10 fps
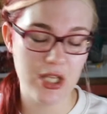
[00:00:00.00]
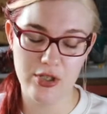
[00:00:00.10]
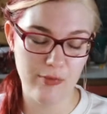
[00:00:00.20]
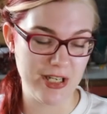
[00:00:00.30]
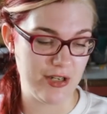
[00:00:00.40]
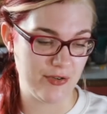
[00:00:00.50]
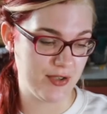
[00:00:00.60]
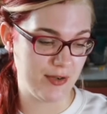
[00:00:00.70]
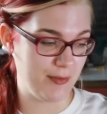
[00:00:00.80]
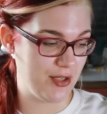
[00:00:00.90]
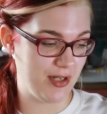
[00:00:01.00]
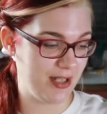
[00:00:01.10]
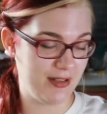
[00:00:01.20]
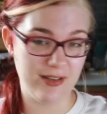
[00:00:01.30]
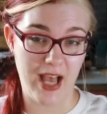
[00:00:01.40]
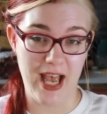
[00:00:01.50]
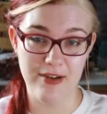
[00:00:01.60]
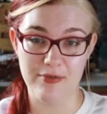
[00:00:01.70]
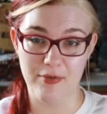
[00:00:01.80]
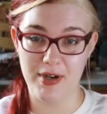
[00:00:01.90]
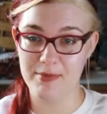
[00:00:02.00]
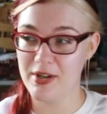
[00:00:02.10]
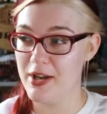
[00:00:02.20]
Nobody knows what I'm doing. I don't know what I'm doing.